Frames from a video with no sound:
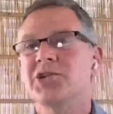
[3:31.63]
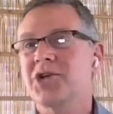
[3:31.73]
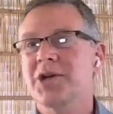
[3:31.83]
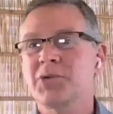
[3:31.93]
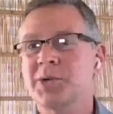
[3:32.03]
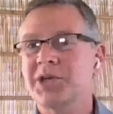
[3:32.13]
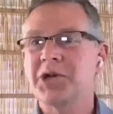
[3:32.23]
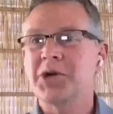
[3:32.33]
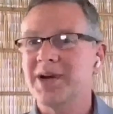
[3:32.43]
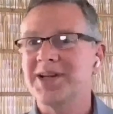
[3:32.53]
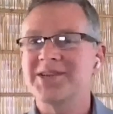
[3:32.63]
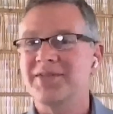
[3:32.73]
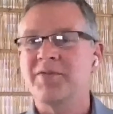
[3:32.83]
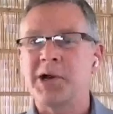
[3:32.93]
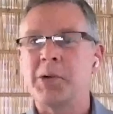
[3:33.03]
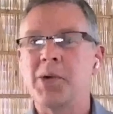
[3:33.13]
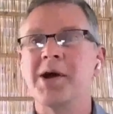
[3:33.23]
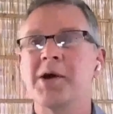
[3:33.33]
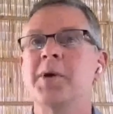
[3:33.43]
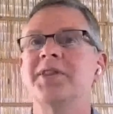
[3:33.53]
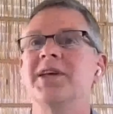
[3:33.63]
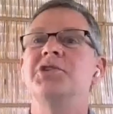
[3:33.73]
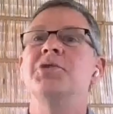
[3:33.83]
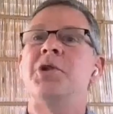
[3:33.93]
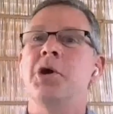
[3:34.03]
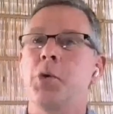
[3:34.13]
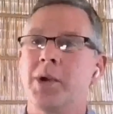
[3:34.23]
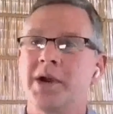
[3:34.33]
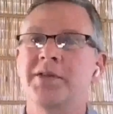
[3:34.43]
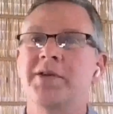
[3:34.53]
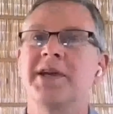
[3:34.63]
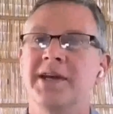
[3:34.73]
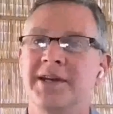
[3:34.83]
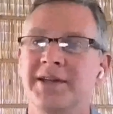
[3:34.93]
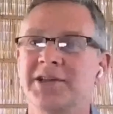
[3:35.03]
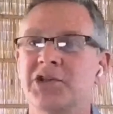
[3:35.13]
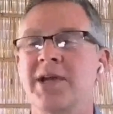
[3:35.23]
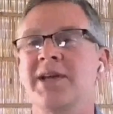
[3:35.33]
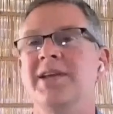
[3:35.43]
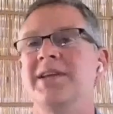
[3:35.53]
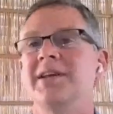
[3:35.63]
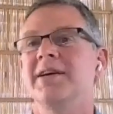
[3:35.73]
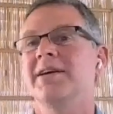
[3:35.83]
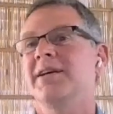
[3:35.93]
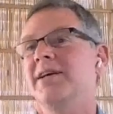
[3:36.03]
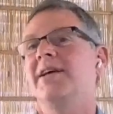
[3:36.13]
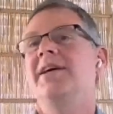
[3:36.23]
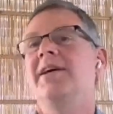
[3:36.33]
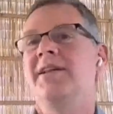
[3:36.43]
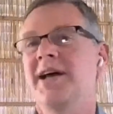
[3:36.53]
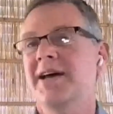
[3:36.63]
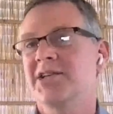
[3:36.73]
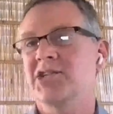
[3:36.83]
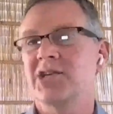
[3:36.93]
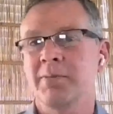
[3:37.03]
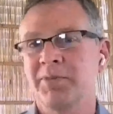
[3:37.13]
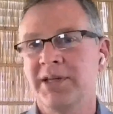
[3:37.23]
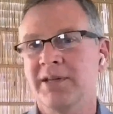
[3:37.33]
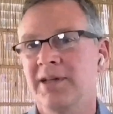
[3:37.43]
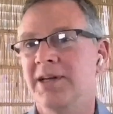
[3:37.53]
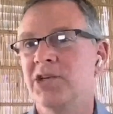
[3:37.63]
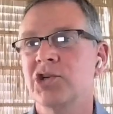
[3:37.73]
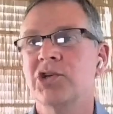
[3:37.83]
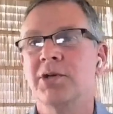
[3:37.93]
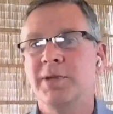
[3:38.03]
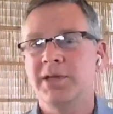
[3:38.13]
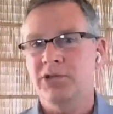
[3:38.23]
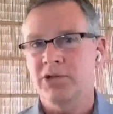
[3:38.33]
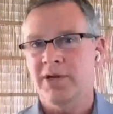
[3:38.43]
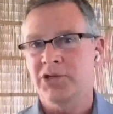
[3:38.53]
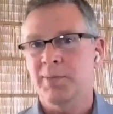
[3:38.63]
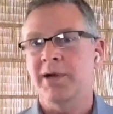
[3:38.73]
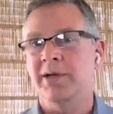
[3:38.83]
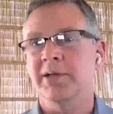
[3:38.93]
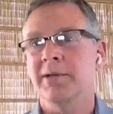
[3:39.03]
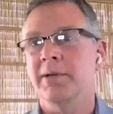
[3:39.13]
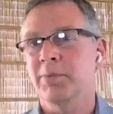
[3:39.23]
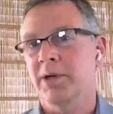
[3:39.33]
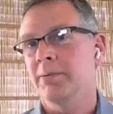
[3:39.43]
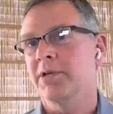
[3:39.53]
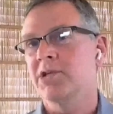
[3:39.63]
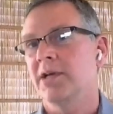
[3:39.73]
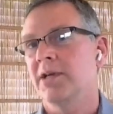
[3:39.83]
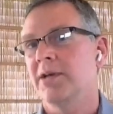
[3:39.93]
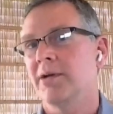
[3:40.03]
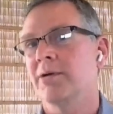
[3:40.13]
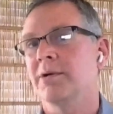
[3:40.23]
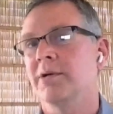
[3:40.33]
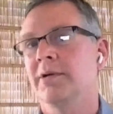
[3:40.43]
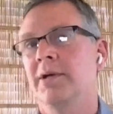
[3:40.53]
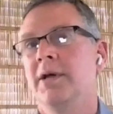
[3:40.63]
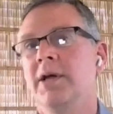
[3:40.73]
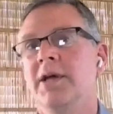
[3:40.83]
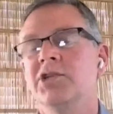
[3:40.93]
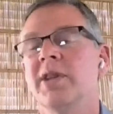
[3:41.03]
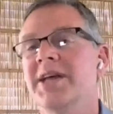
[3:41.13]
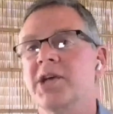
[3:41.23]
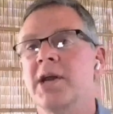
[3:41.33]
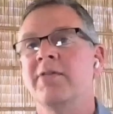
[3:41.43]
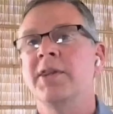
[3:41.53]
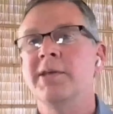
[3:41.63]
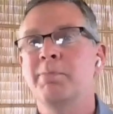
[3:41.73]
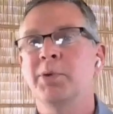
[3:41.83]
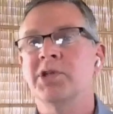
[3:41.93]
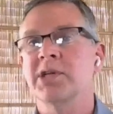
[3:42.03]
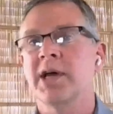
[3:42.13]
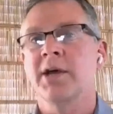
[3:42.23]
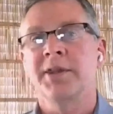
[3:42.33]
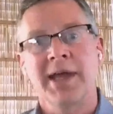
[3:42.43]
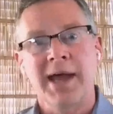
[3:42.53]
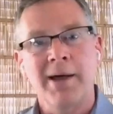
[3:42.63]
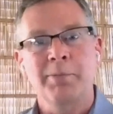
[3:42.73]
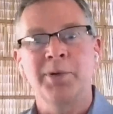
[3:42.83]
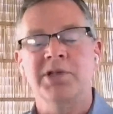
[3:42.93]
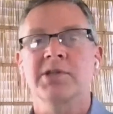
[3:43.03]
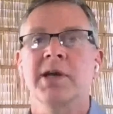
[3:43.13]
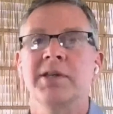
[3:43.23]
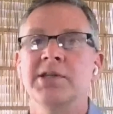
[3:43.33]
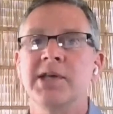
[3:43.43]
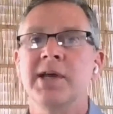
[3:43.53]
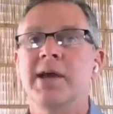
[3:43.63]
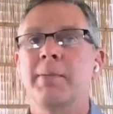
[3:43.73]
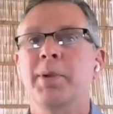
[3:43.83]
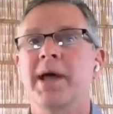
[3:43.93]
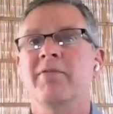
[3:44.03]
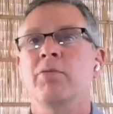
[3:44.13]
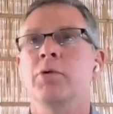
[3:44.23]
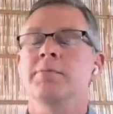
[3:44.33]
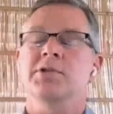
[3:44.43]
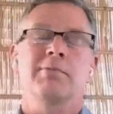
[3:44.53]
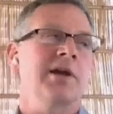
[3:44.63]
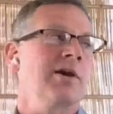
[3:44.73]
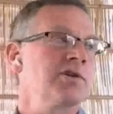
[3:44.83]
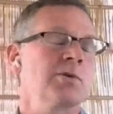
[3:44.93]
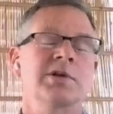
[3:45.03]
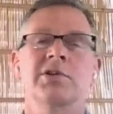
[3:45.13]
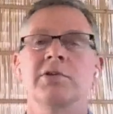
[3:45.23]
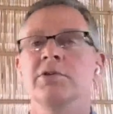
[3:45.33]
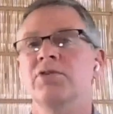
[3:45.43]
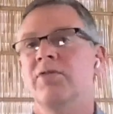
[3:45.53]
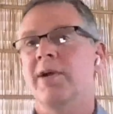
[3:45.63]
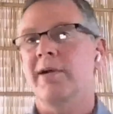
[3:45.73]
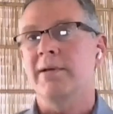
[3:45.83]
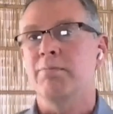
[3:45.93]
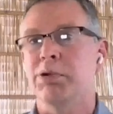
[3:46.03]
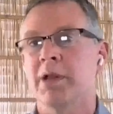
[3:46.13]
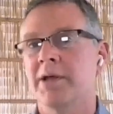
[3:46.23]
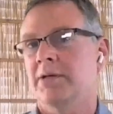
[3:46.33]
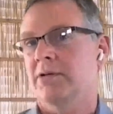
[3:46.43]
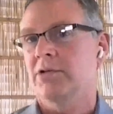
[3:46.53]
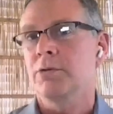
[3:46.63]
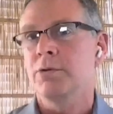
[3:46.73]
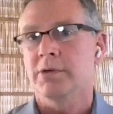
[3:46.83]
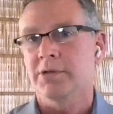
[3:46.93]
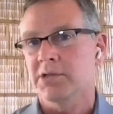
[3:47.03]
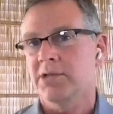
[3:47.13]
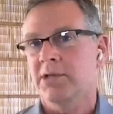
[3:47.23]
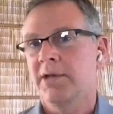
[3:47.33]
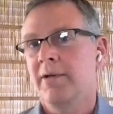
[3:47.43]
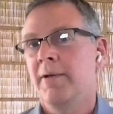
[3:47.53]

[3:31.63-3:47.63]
the software curates it very well, but they do know where they're getting the training data. And that is something that should be transparently mm-hmm. published and known. So that's kind of on the input side. On the output side, these AI platforms may also introduce very blunt tools